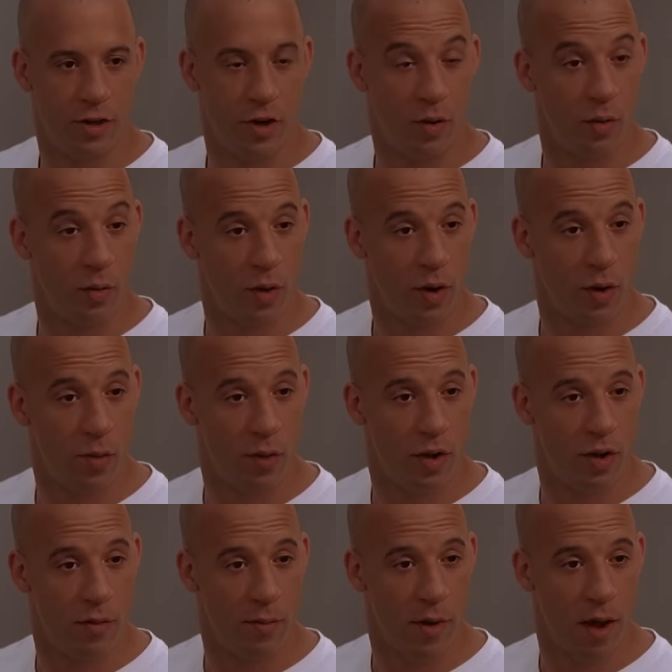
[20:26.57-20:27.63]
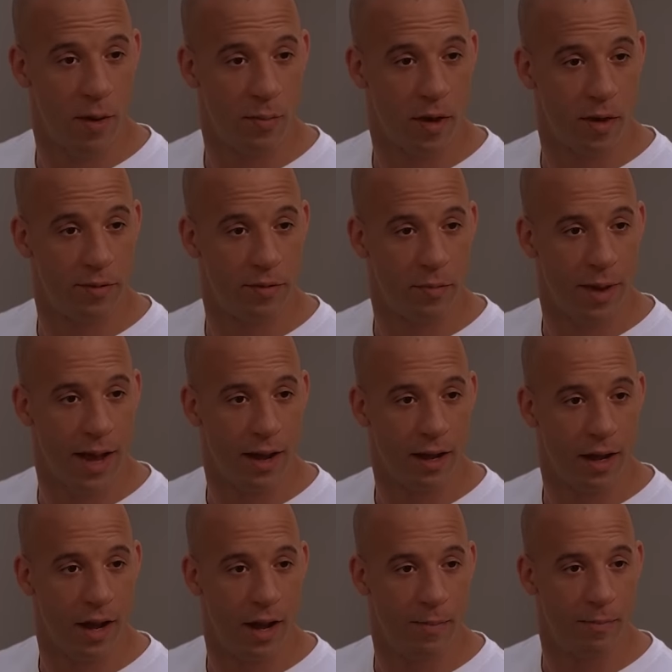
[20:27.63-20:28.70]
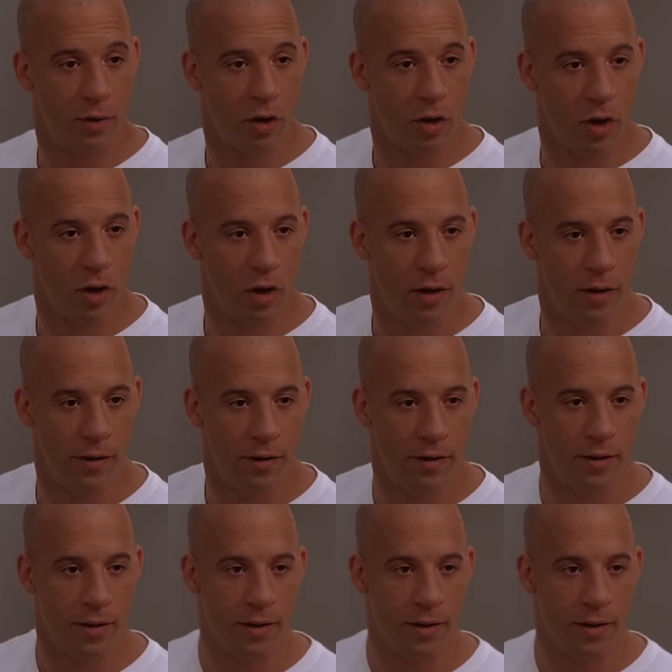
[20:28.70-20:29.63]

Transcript: Don't worry, when your mom comes back, I'm gone.